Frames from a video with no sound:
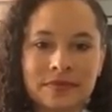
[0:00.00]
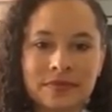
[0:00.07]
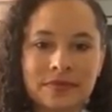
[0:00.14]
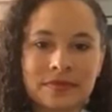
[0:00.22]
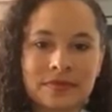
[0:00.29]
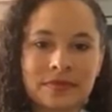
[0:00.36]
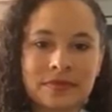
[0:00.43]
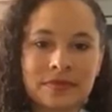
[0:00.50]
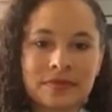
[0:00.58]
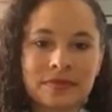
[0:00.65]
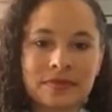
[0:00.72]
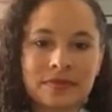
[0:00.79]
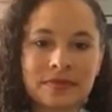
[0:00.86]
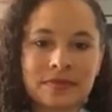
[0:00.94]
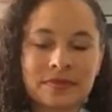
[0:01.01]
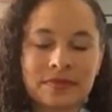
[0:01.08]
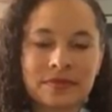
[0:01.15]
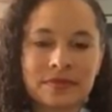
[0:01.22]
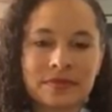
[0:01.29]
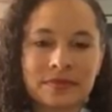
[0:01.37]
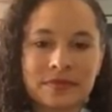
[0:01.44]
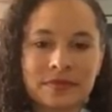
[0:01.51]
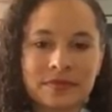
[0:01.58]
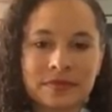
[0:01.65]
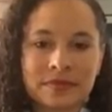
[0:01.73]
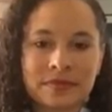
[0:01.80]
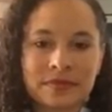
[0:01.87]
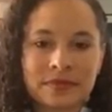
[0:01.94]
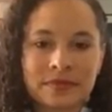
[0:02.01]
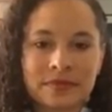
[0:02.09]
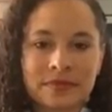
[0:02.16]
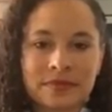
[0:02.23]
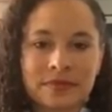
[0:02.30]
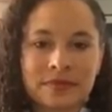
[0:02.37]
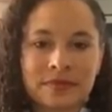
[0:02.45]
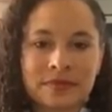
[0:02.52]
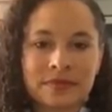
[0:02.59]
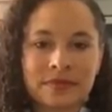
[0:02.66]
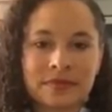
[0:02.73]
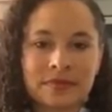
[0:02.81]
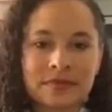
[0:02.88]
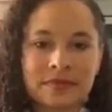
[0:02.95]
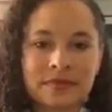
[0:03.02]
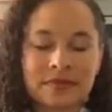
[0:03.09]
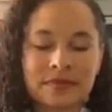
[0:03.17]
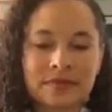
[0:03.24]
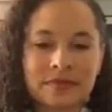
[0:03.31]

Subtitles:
No words are spoken by the person on screen.